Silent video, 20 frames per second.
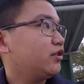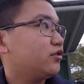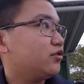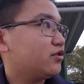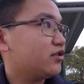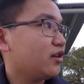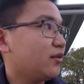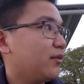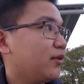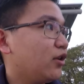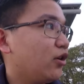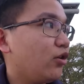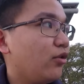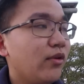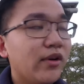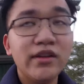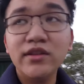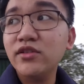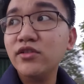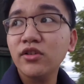
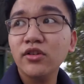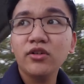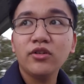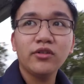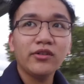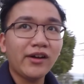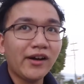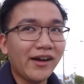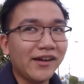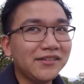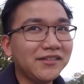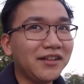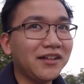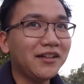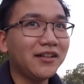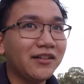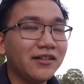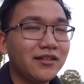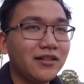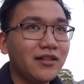7:01, so
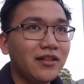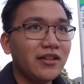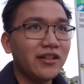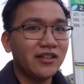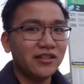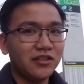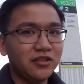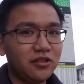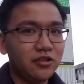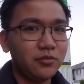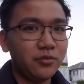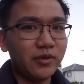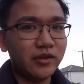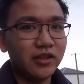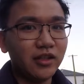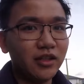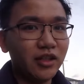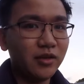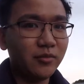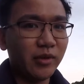kinda a little bit
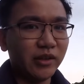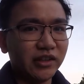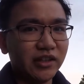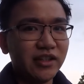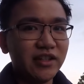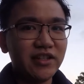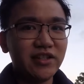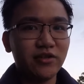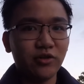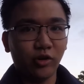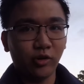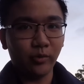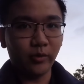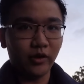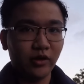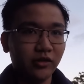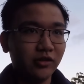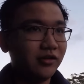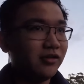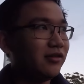delay, but it's
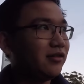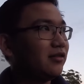normal